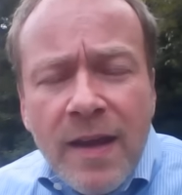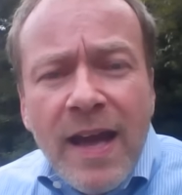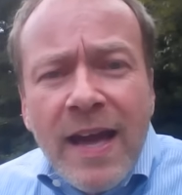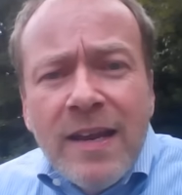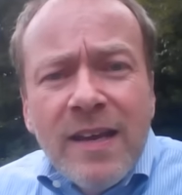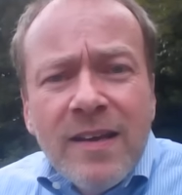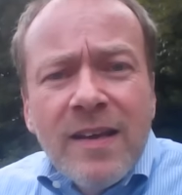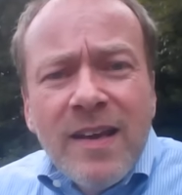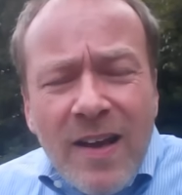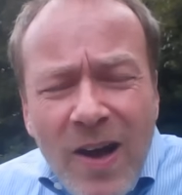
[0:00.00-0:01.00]
And
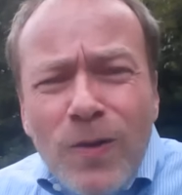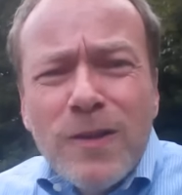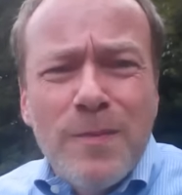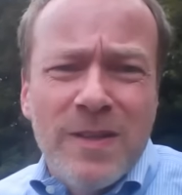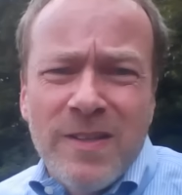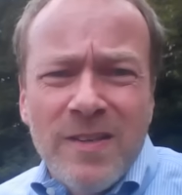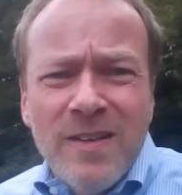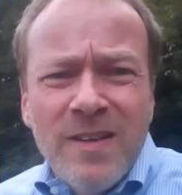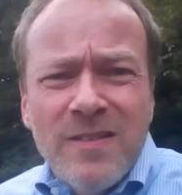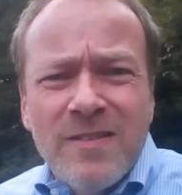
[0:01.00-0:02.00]
ultimately,
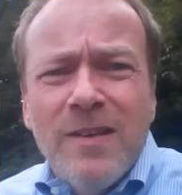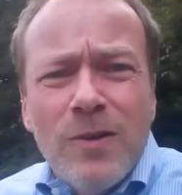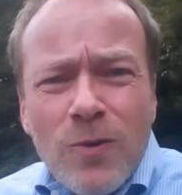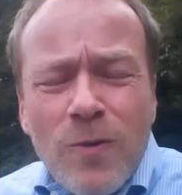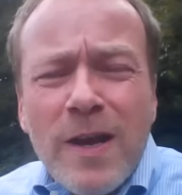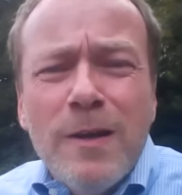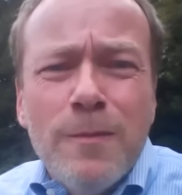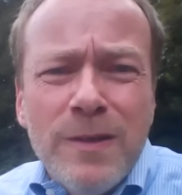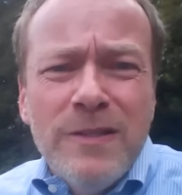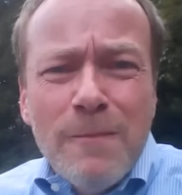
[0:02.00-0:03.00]
it's
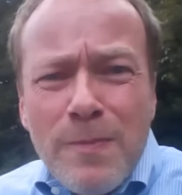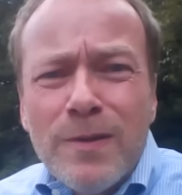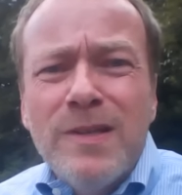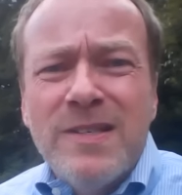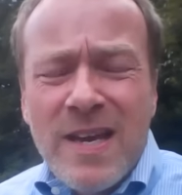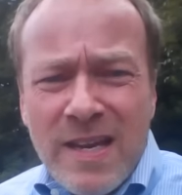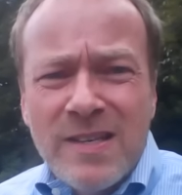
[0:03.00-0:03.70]
incredibly debilitating.